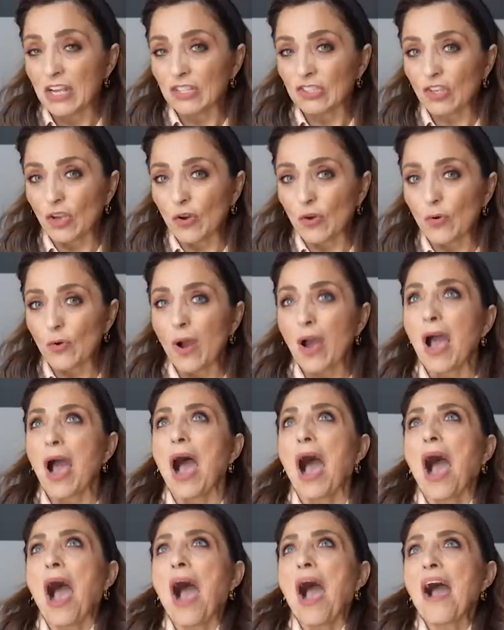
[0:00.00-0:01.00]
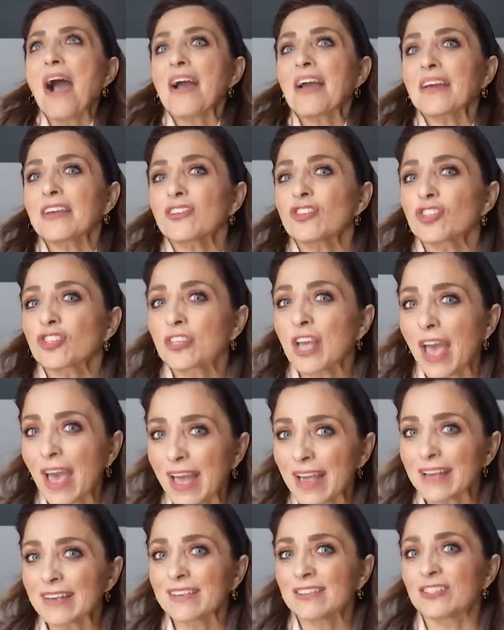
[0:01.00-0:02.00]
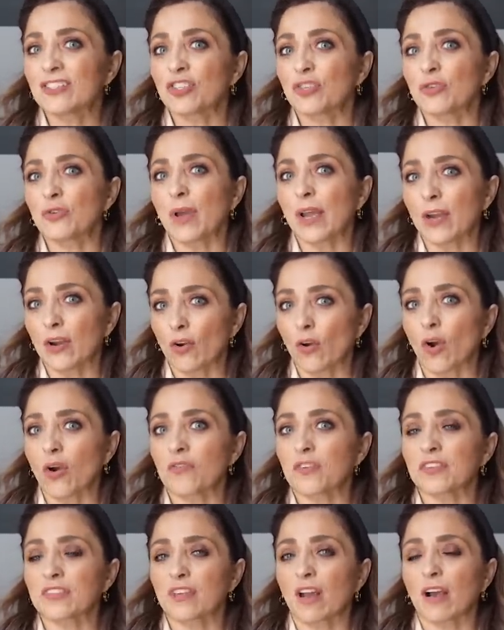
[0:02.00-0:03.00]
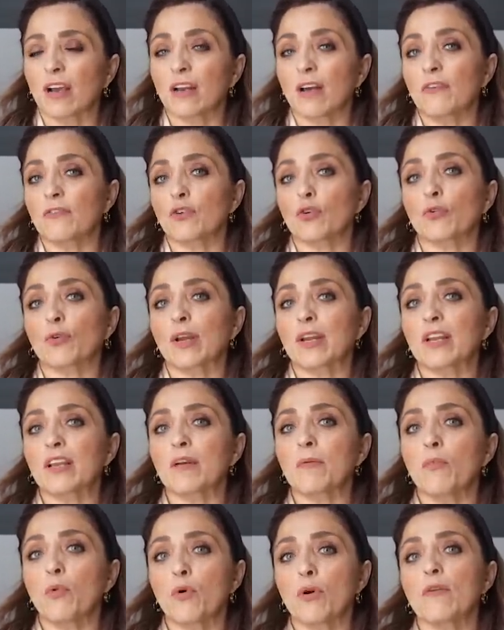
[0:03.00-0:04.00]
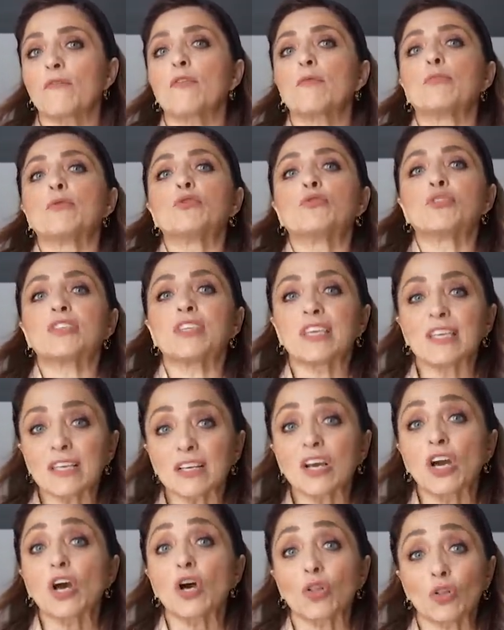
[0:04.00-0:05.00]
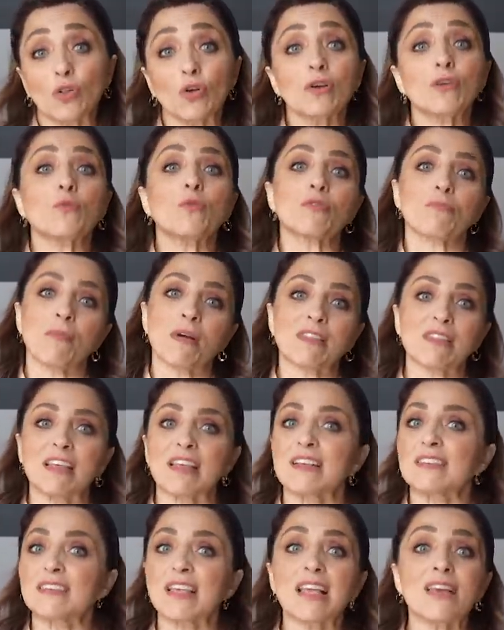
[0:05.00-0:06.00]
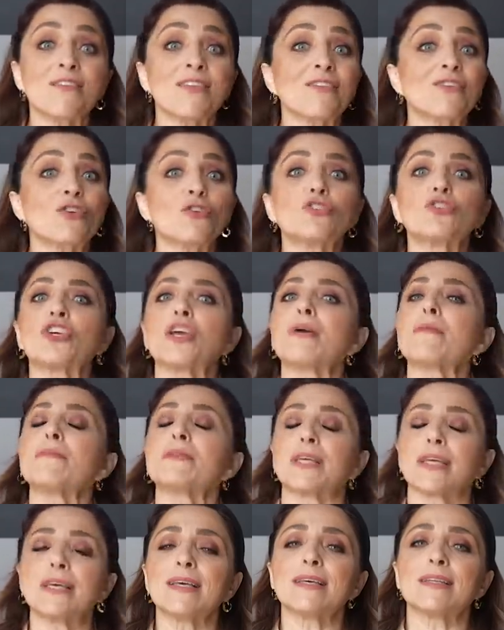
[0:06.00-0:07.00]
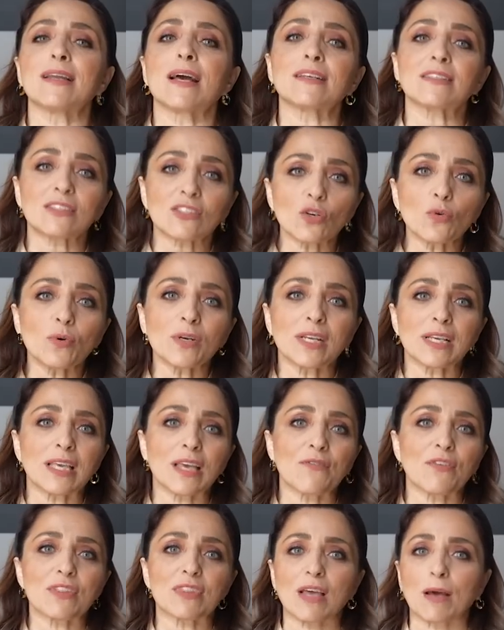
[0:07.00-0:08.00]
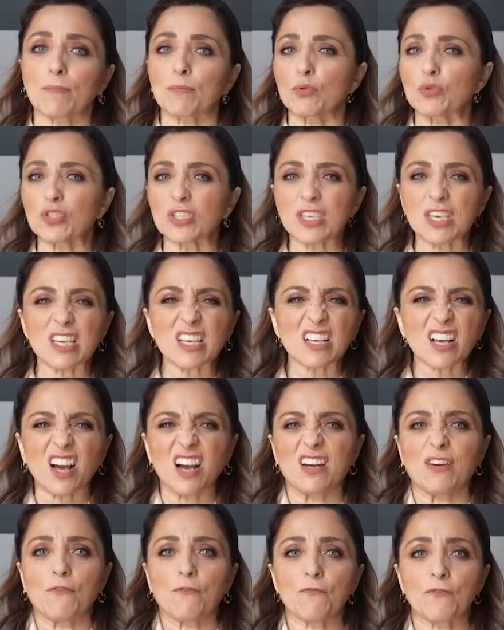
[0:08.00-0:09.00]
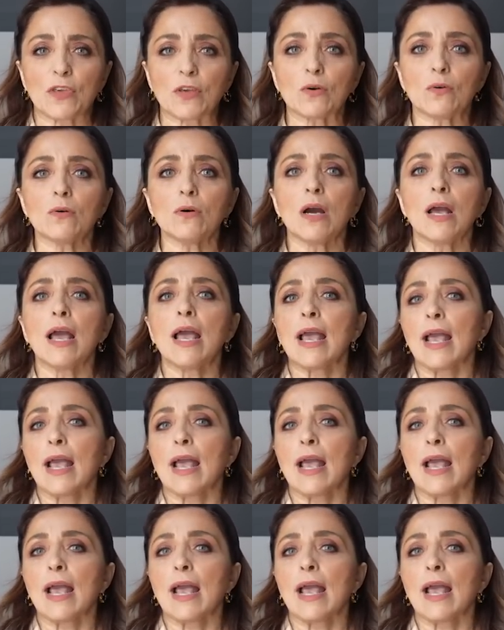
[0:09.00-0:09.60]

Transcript: So I tend to err on the side of creating more of a boutique look with my things. Even if they're jammed in, I still wanna give it that boutique kind of feel.